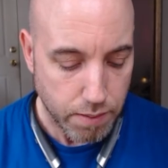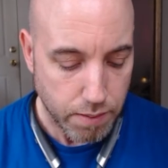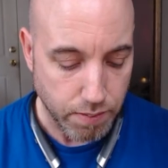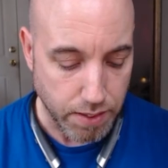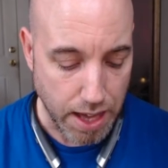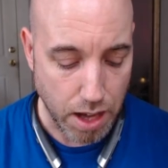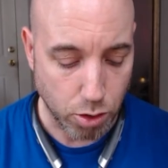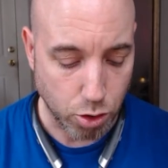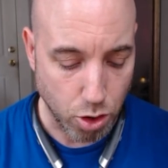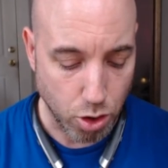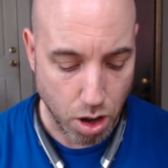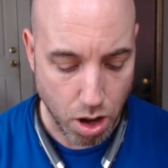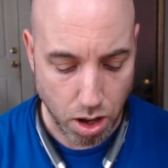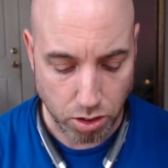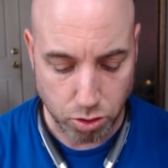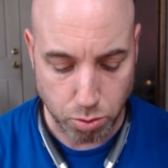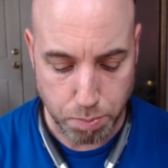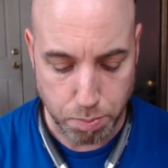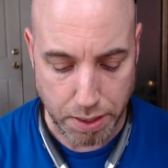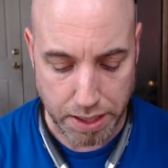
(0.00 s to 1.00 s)
The
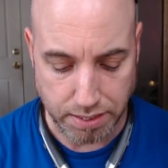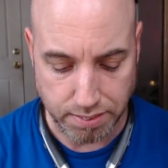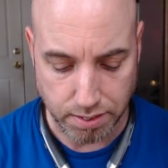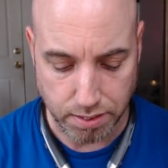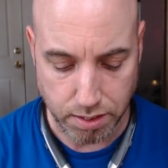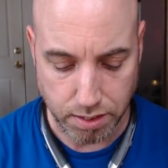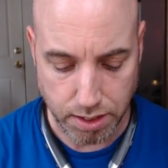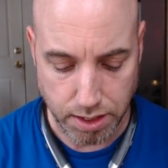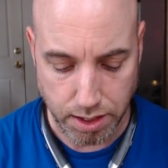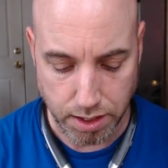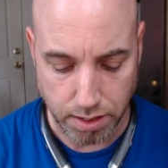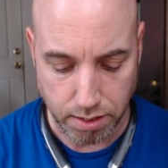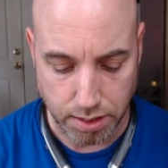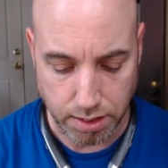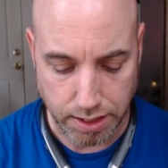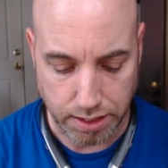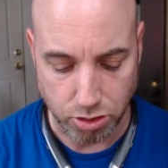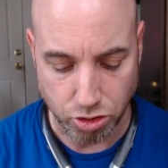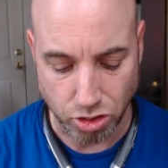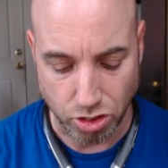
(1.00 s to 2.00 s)
alcohol is basically
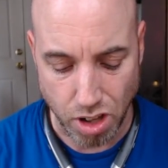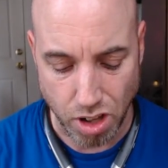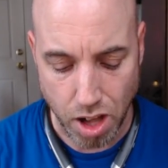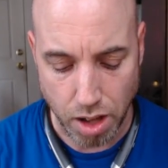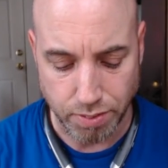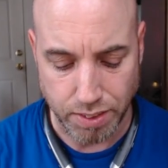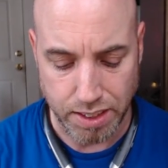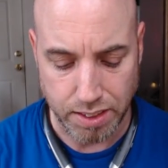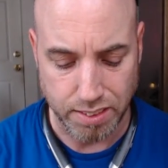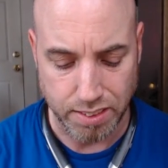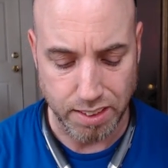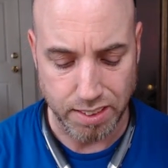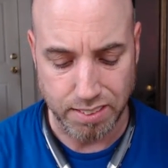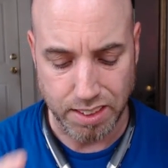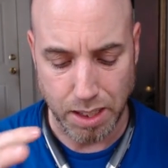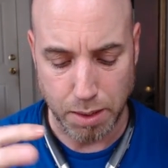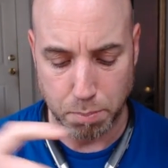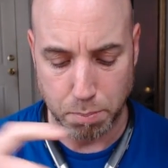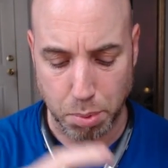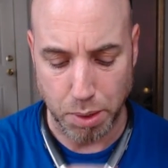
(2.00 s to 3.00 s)
like a solvent and it's
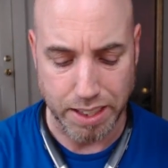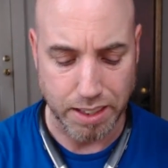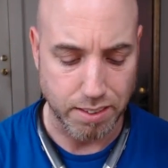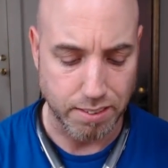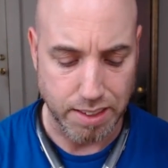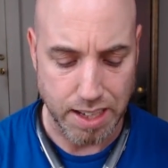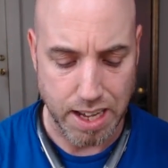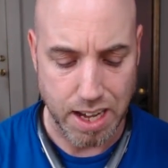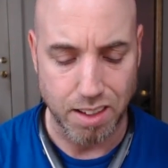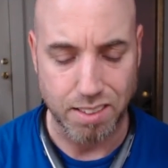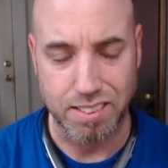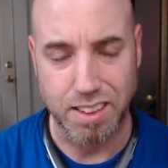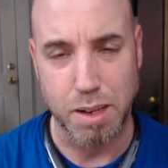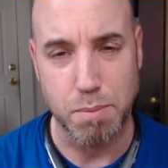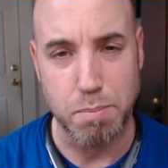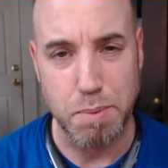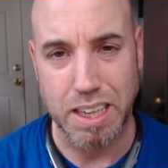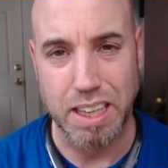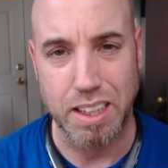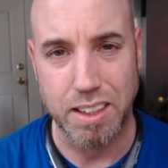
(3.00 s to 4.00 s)
gonna break it down. It's
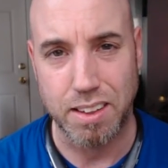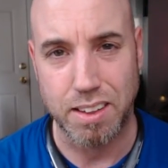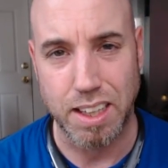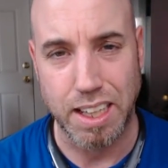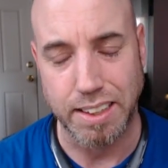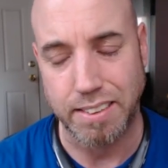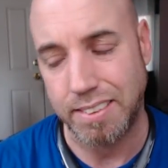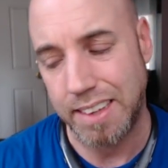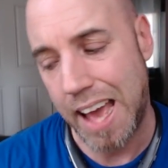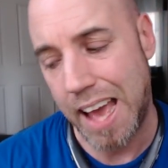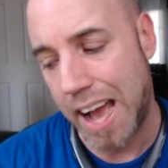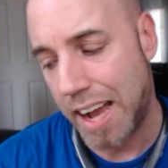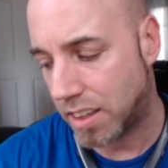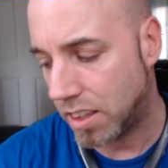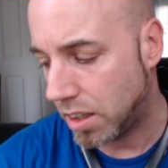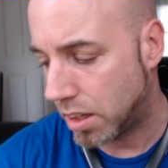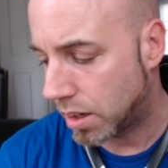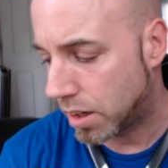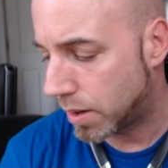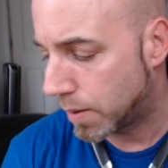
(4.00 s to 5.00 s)
gonna make it like
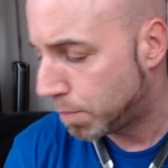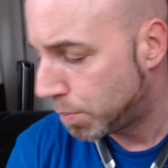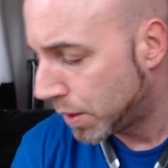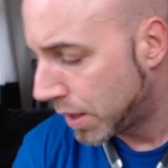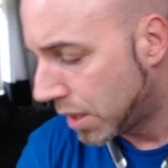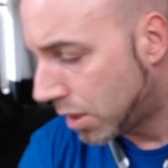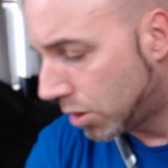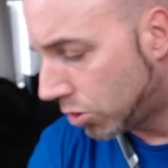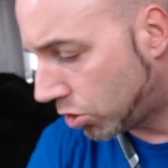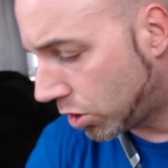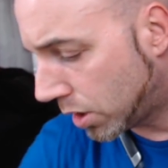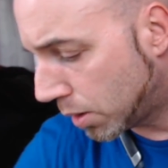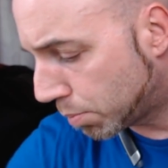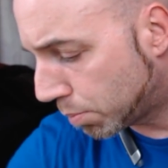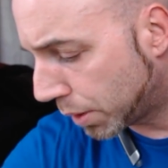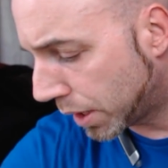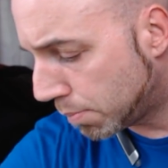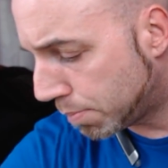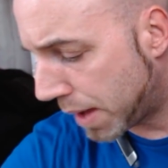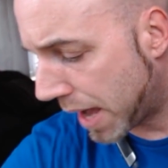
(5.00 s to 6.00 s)
tackier you can
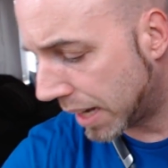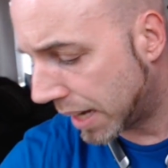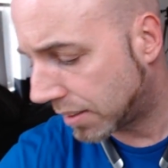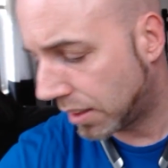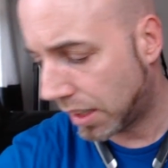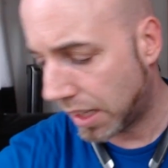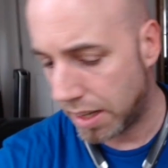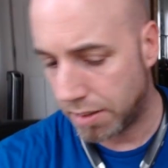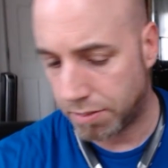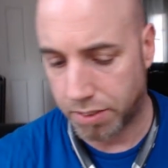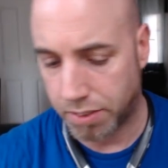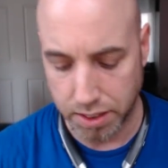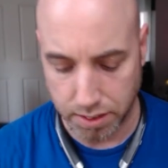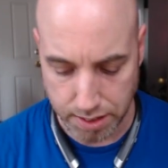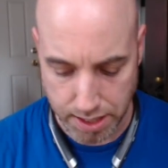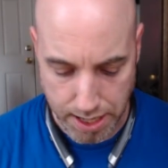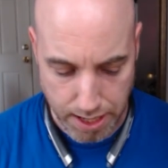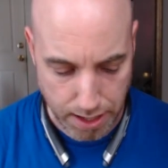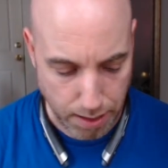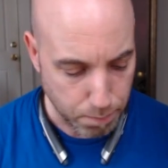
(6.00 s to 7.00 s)
bring them back to life like
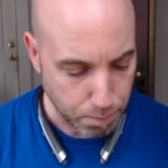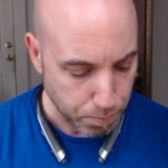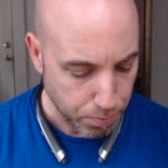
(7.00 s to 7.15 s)
that.